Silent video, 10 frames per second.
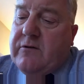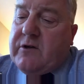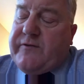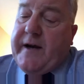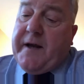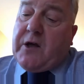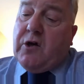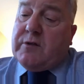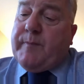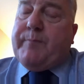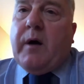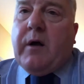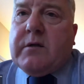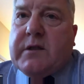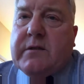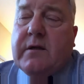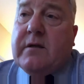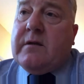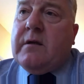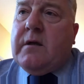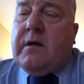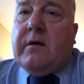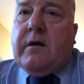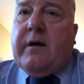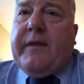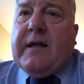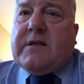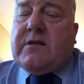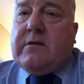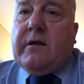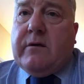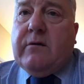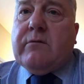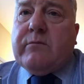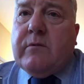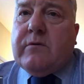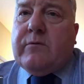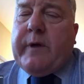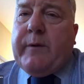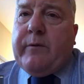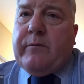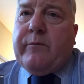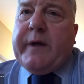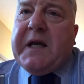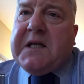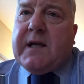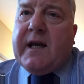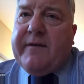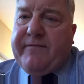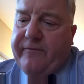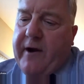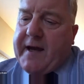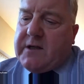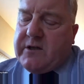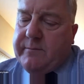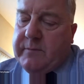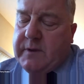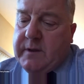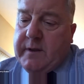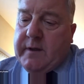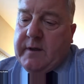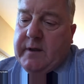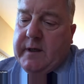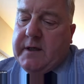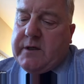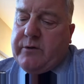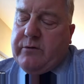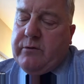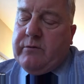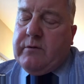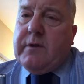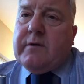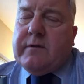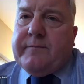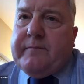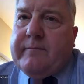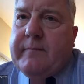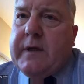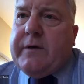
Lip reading: Looks very cosmopolitan And that's, you know, we need to lift Wrexham into, you